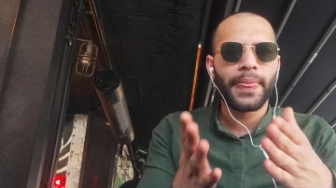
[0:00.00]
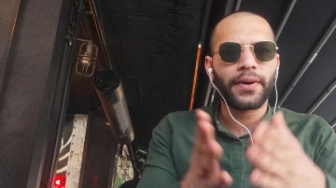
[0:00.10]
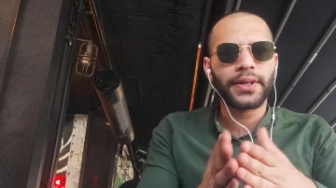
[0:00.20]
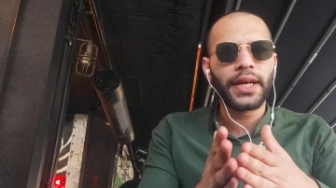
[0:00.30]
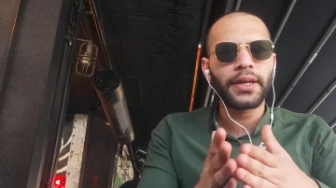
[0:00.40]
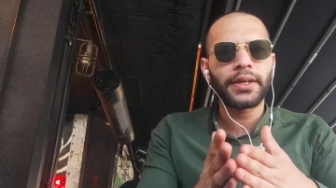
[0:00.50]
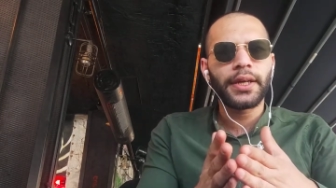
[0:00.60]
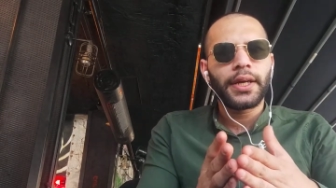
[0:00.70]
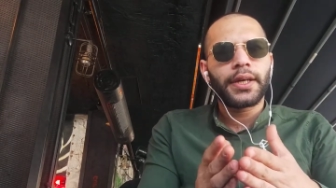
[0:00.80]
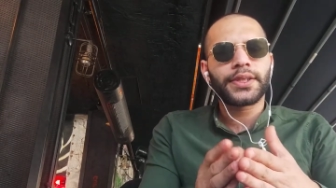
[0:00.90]
Okay,
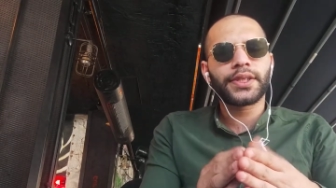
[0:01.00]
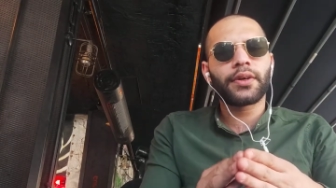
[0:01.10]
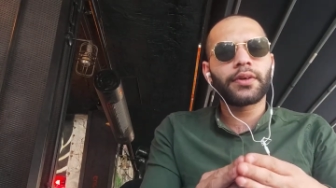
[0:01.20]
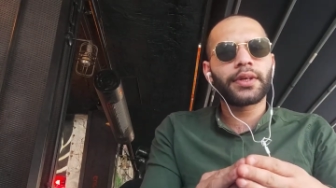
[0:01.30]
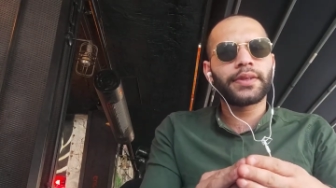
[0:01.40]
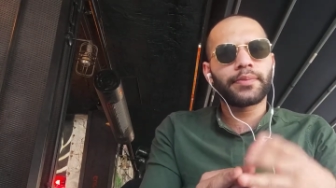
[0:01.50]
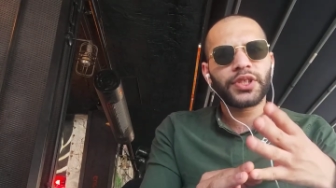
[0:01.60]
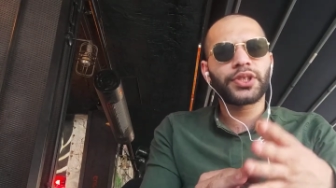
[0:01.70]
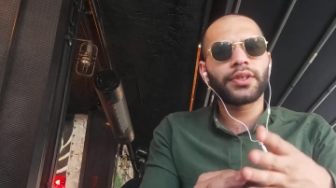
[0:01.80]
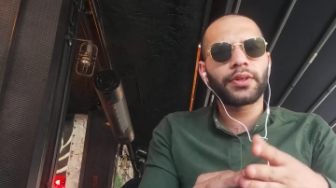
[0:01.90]
so in
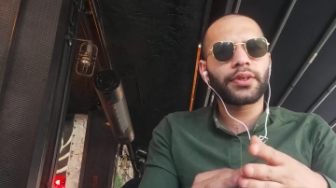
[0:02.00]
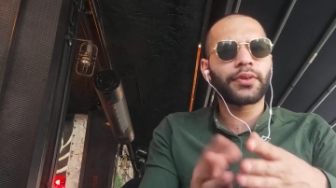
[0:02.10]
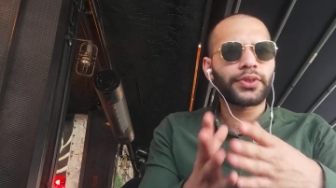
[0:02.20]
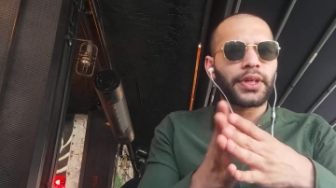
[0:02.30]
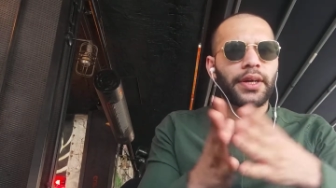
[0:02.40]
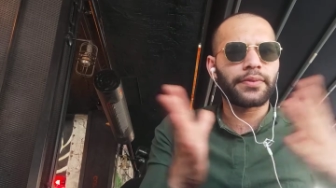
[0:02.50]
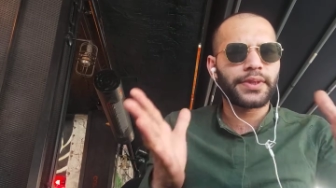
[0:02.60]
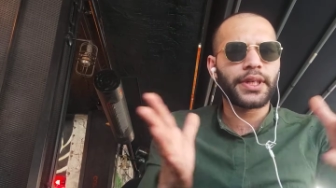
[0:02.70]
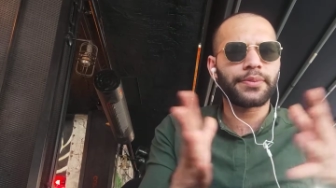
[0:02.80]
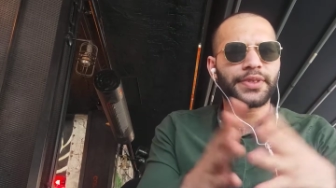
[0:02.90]
machine learning also have
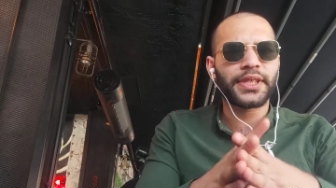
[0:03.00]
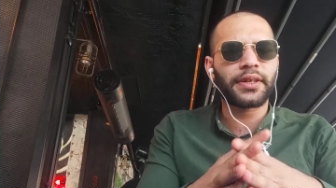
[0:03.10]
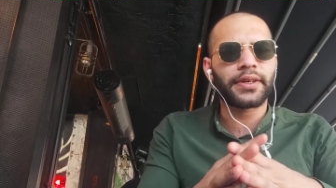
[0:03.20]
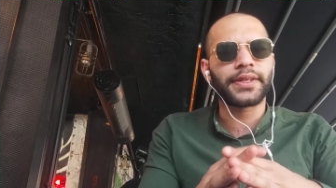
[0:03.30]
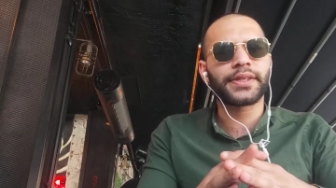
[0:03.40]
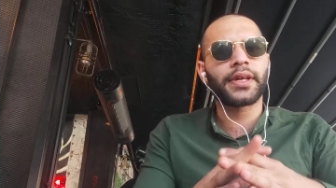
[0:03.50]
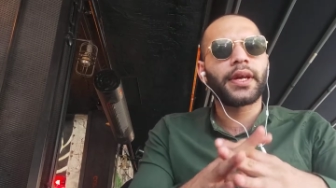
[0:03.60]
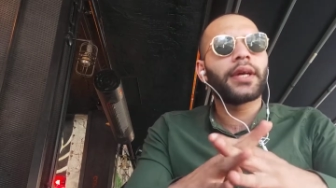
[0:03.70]
time series.